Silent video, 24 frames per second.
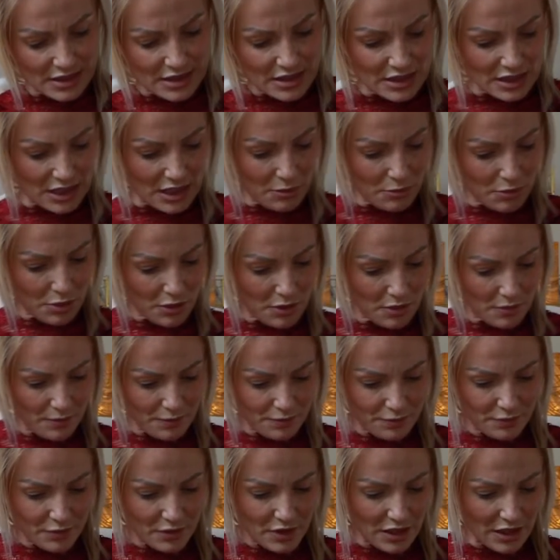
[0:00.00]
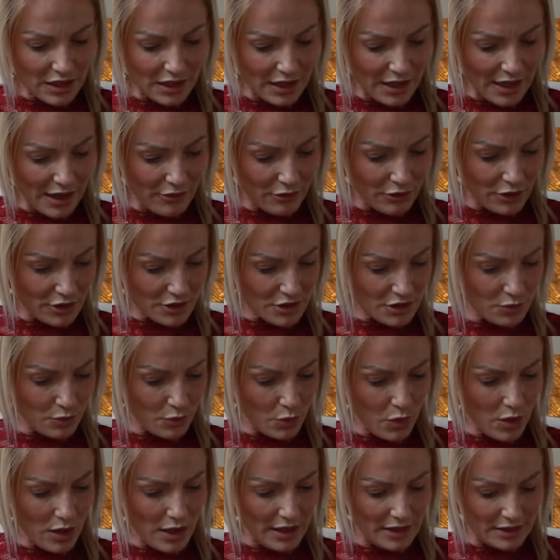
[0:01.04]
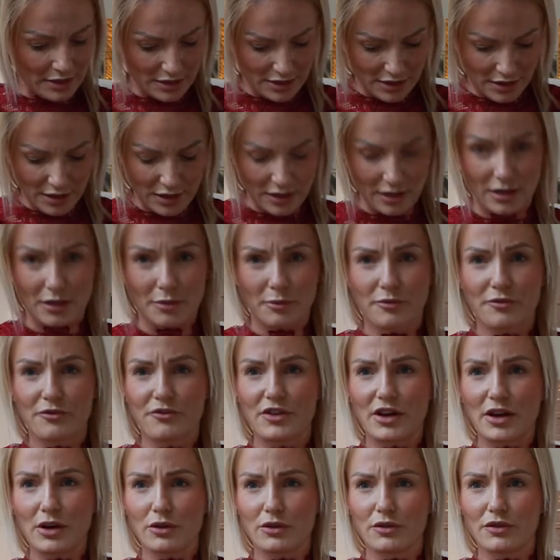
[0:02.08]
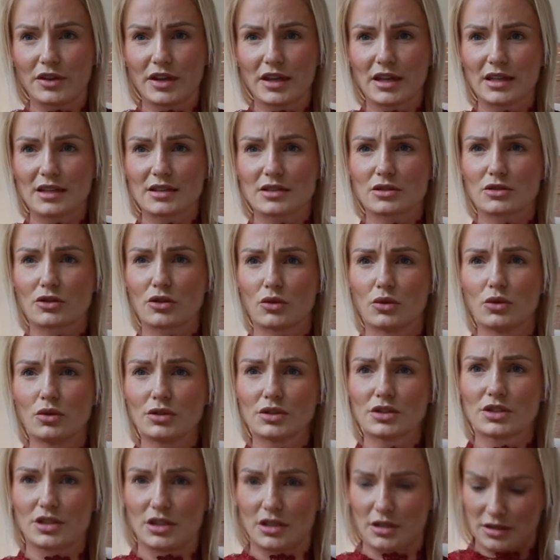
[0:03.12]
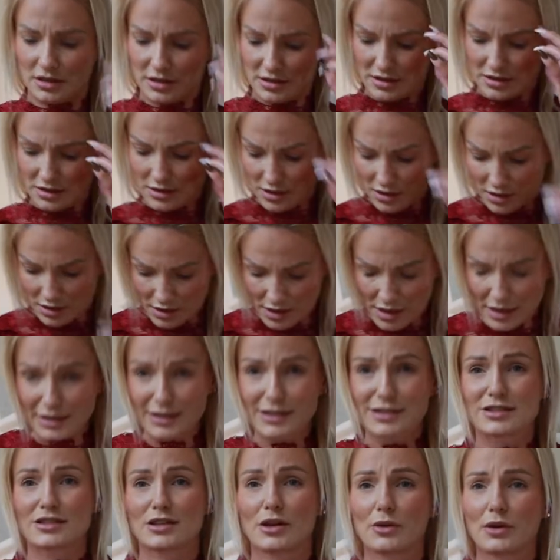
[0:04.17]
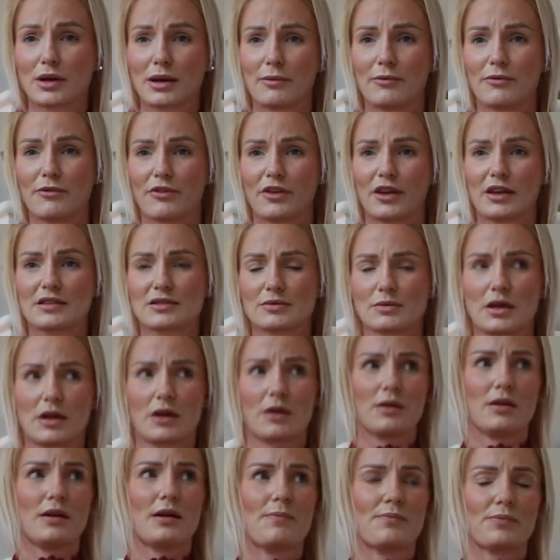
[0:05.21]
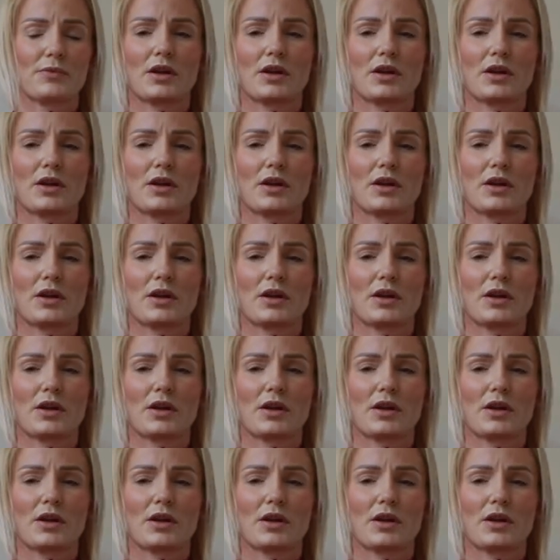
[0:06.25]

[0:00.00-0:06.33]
deep claret wine colour velvet. It's gorgeous and it's so comfy as well.